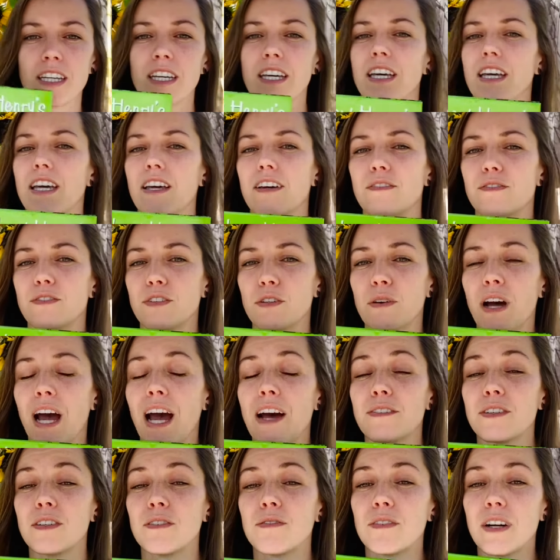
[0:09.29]
If you
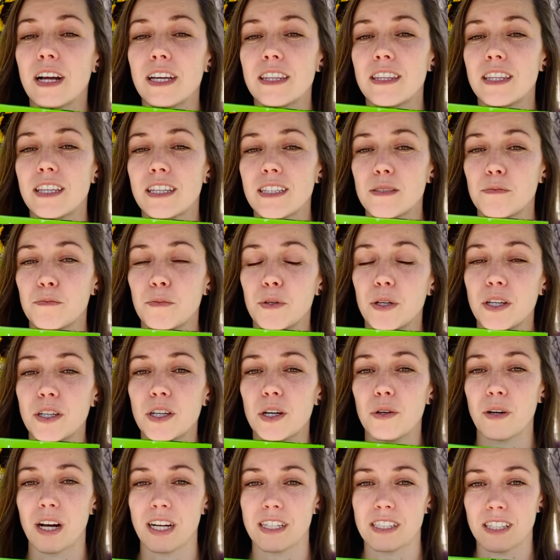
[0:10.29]
haven't read this book or
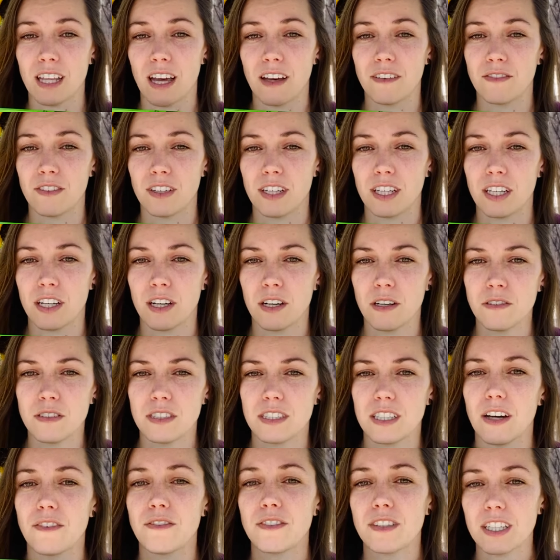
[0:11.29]
watched that video,
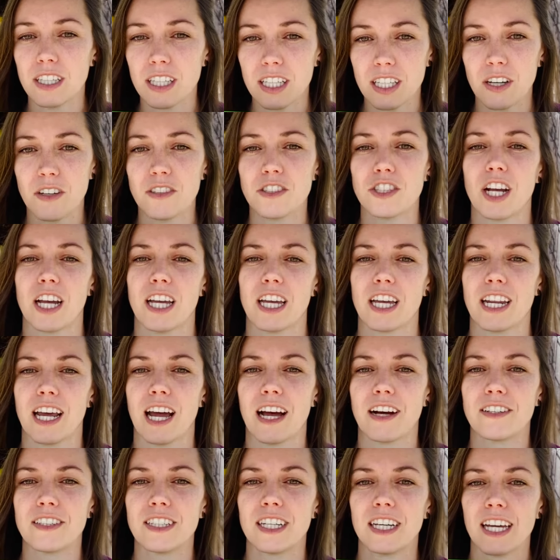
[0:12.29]
definitely go check it
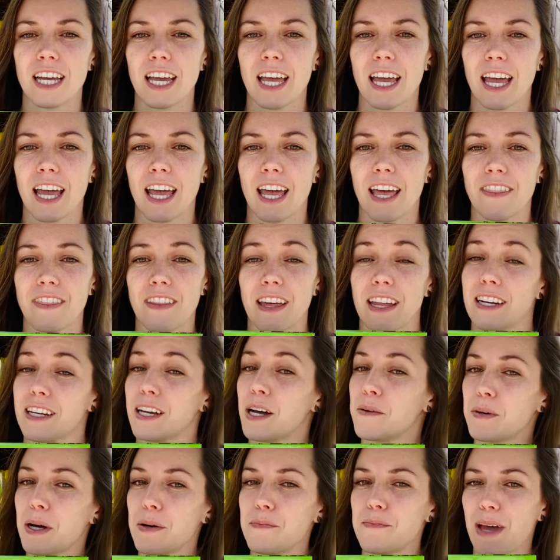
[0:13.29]
out and then come
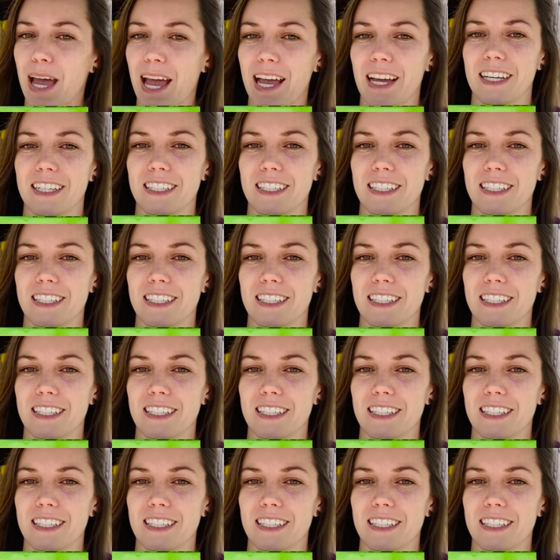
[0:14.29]
on back.